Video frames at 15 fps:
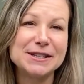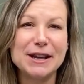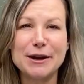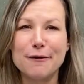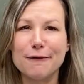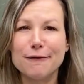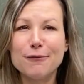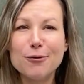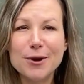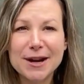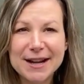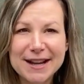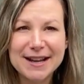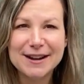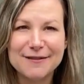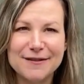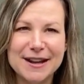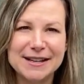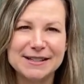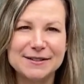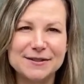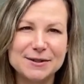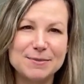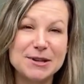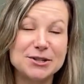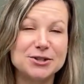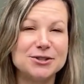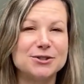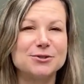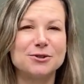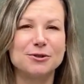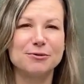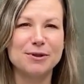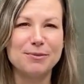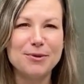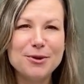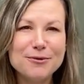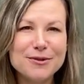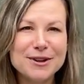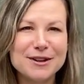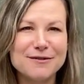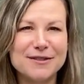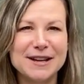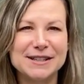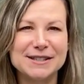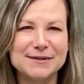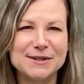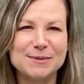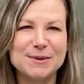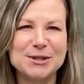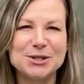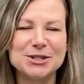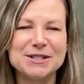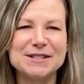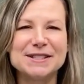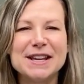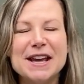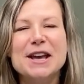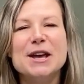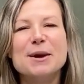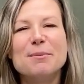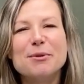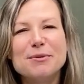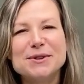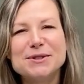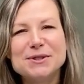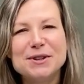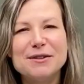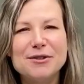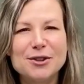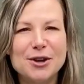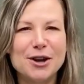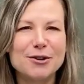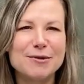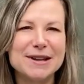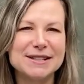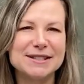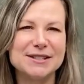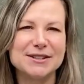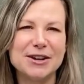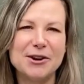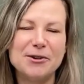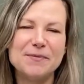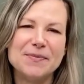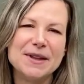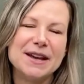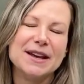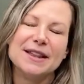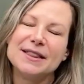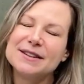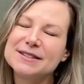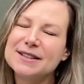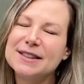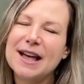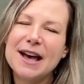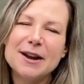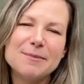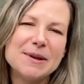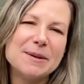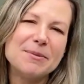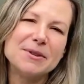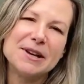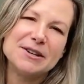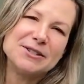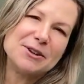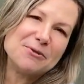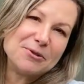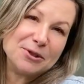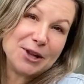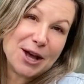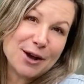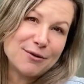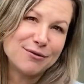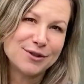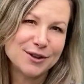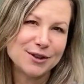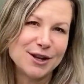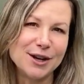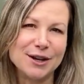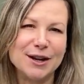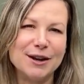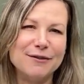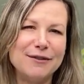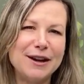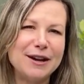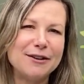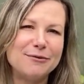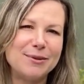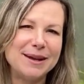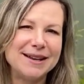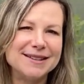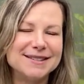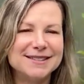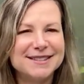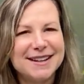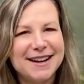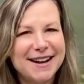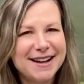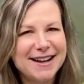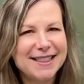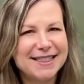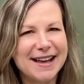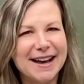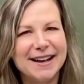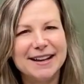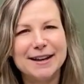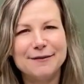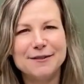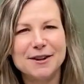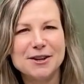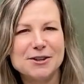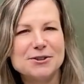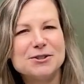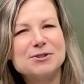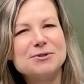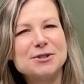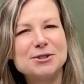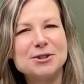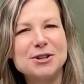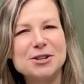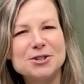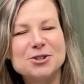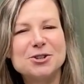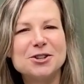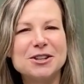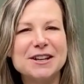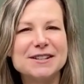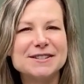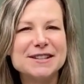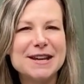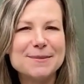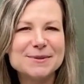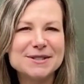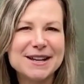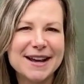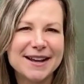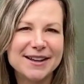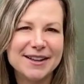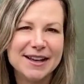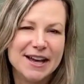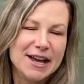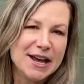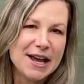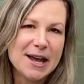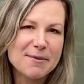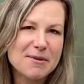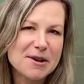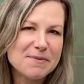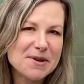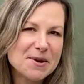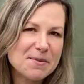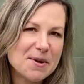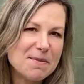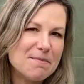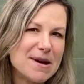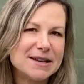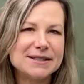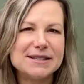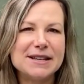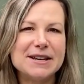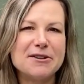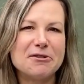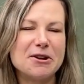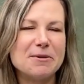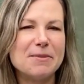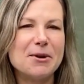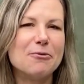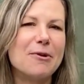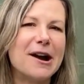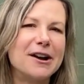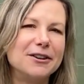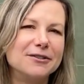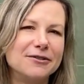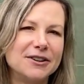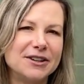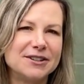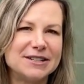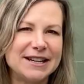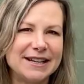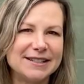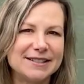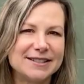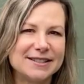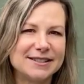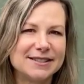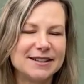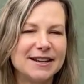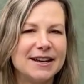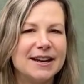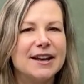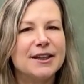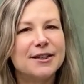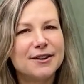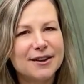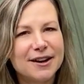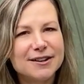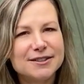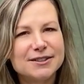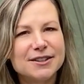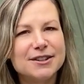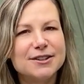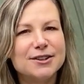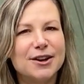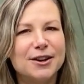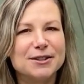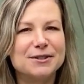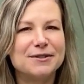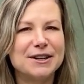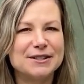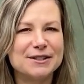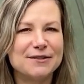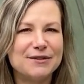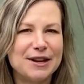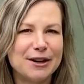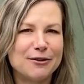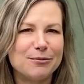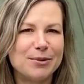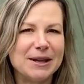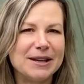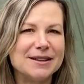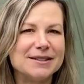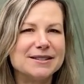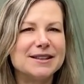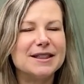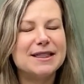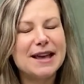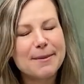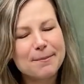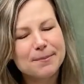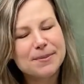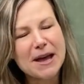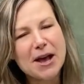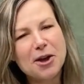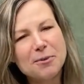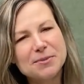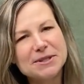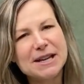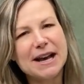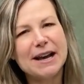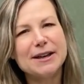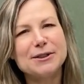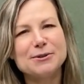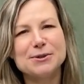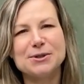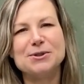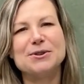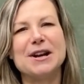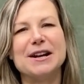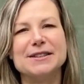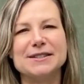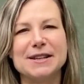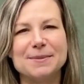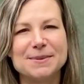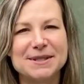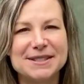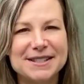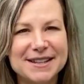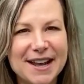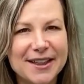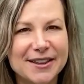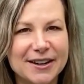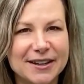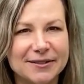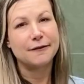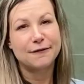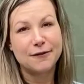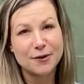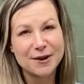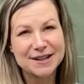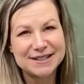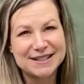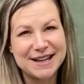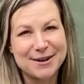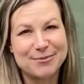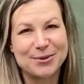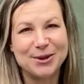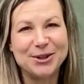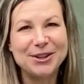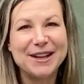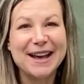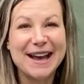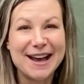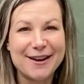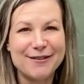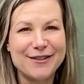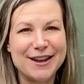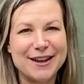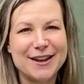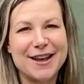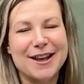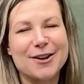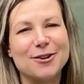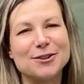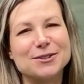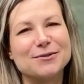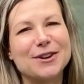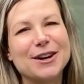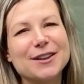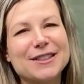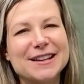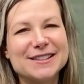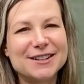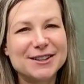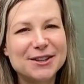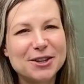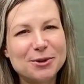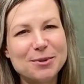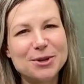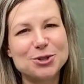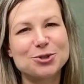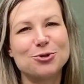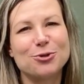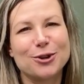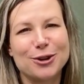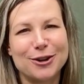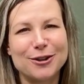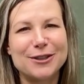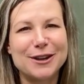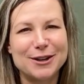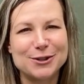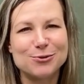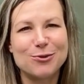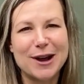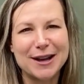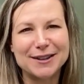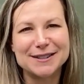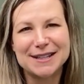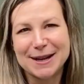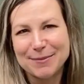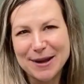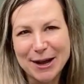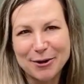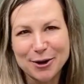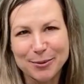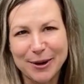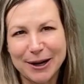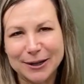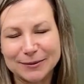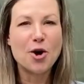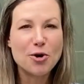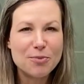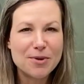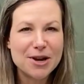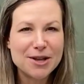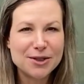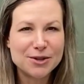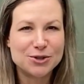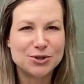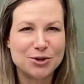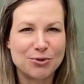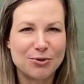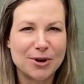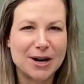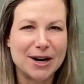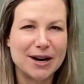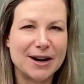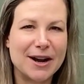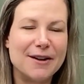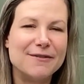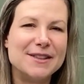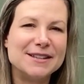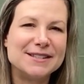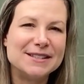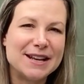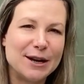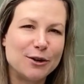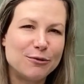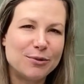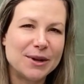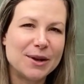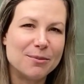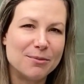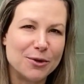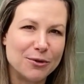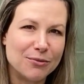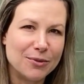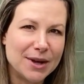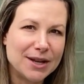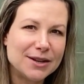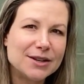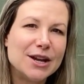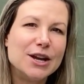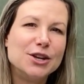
and avoiding invasive species or removing invasive species, but we still have a long ways to go. There's a lot of people that don't love the look of native plants, and I get that. If you're used to a traditional landscape style, it might be a bit messy or a bit wild for your tastes. There are certain cultivars of native plants that help tie those two concepts together. For example, having a cultivar that's a little bit shorter than its wild type counterpart. Opening the door of this native plant movement